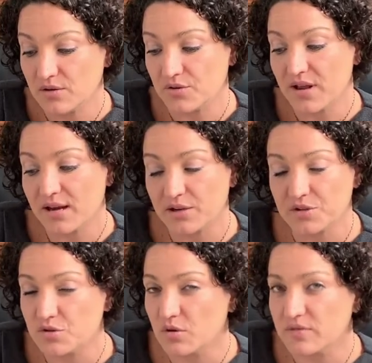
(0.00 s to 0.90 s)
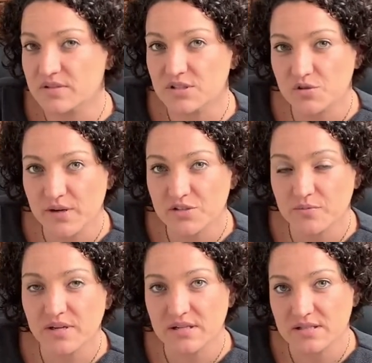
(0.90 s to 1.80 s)
you're not in control of the situation
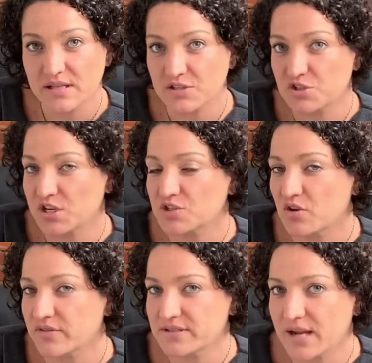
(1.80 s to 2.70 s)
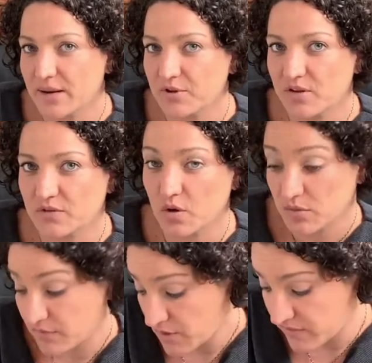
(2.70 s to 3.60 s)
because things change all the time and you have to go with
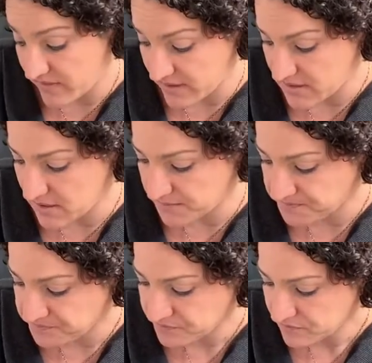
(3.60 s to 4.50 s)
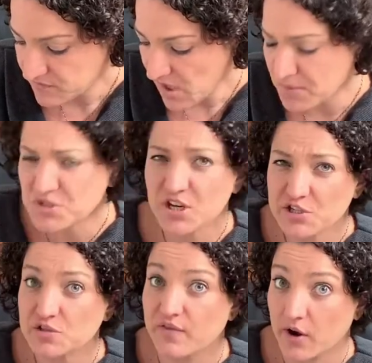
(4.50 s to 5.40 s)
the flow of things. So, but change
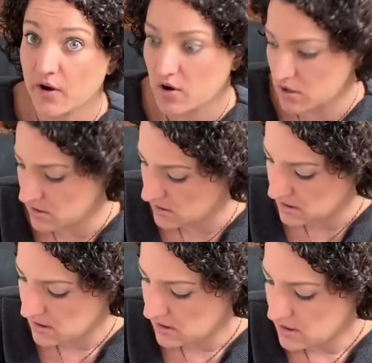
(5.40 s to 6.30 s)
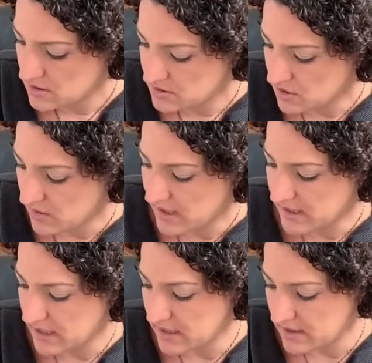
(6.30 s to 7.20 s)
is very hard. So I
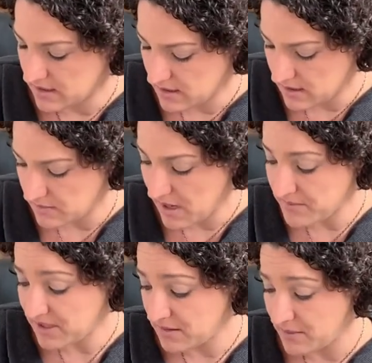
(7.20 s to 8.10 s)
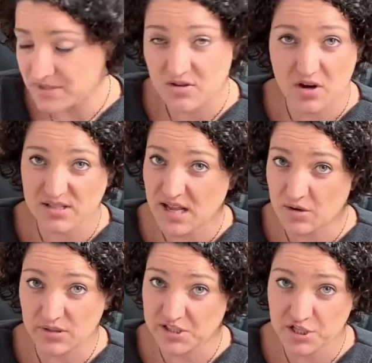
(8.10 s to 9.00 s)
get it. I'm a Taurus. I
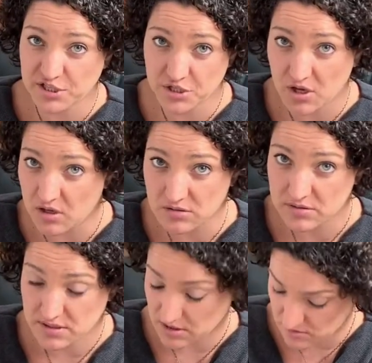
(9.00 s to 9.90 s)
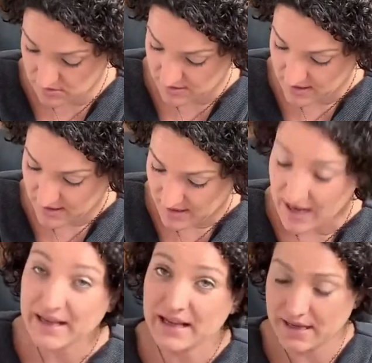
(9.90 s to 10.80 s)
don't like change at all. So
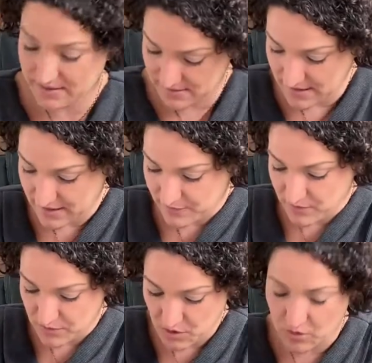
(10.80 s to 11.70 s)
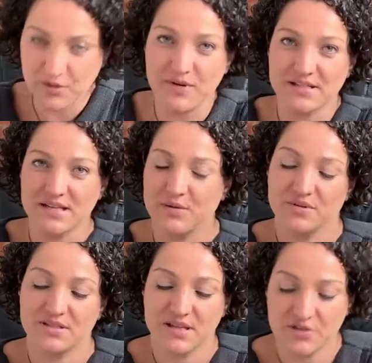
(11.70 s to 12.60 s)
I get it. I can totally resonate with
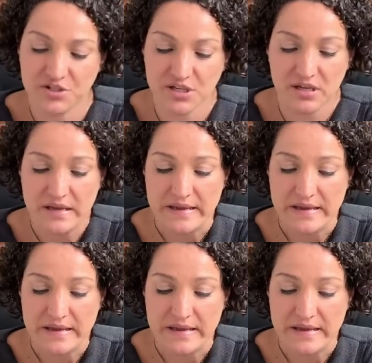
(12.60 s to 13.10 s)
this energy.